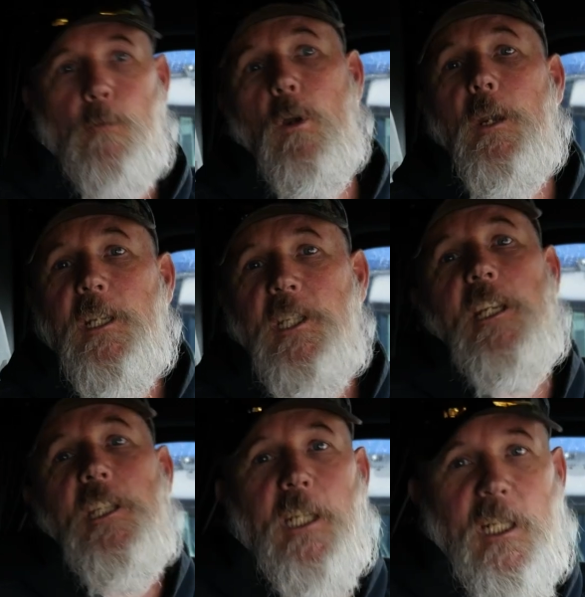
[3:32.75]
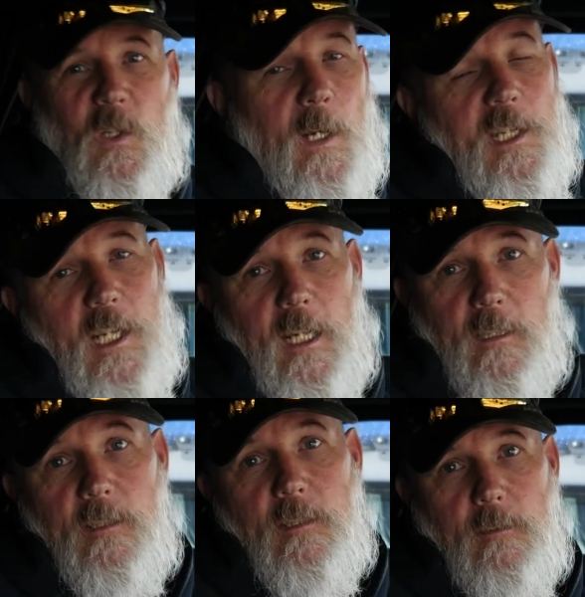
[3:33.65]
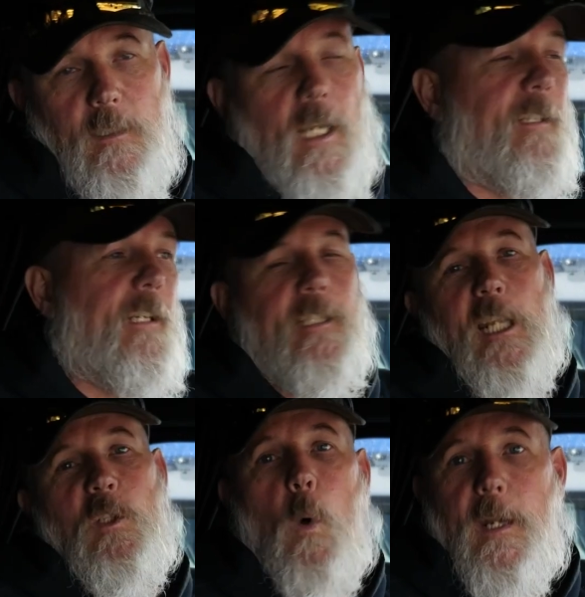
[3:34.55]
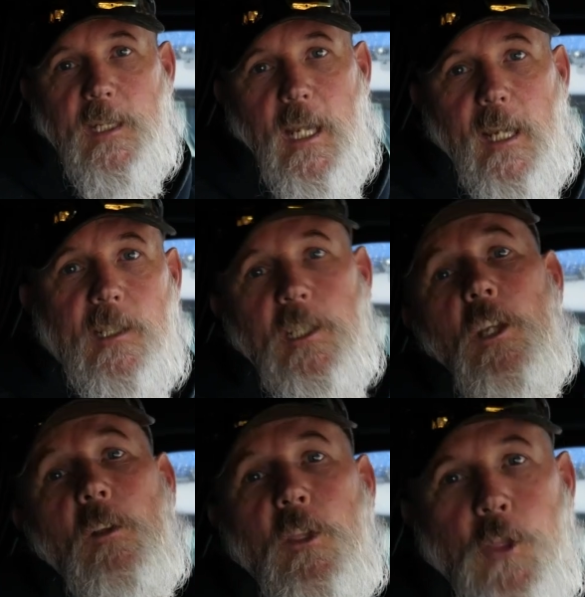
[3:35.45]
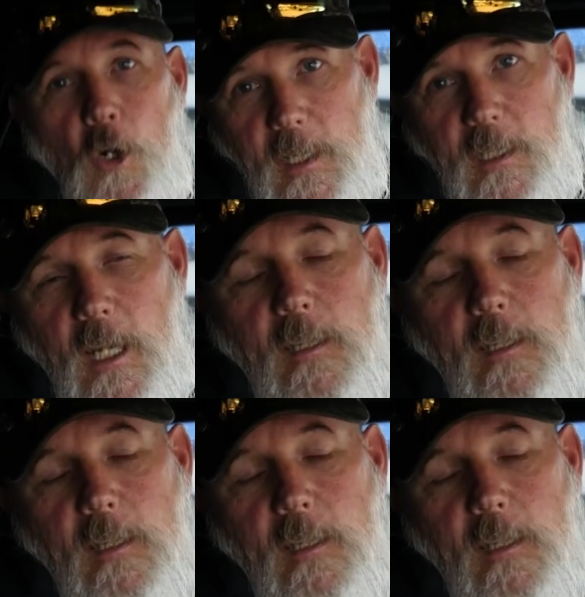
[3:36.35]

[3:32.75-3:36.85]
Now Ronan says it takes 20 seconds. It didn't take 20 seconds, it took 30